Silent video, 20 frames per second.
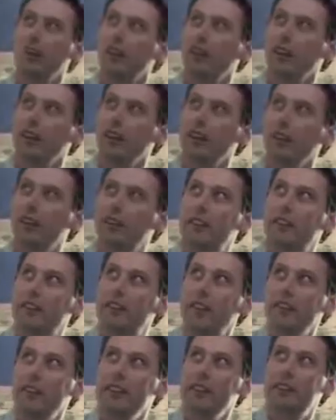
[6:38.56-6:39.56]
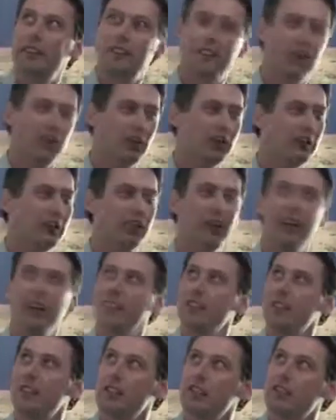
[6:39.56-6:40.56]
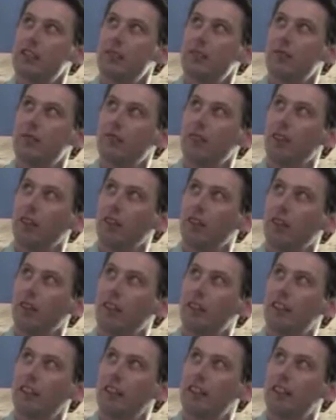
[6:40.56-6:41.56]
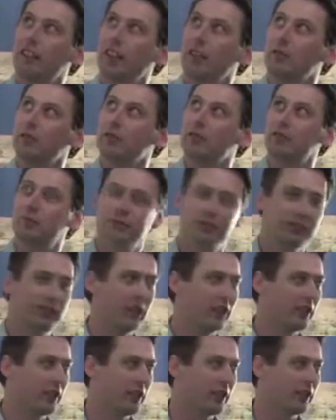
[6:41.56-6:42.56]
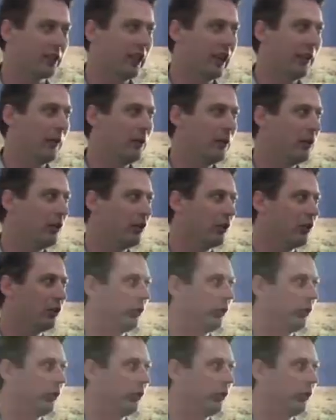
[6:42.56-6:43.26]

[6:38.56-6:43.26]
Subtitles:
In the de-stocked analysis, I've looked at, so it's got the same initial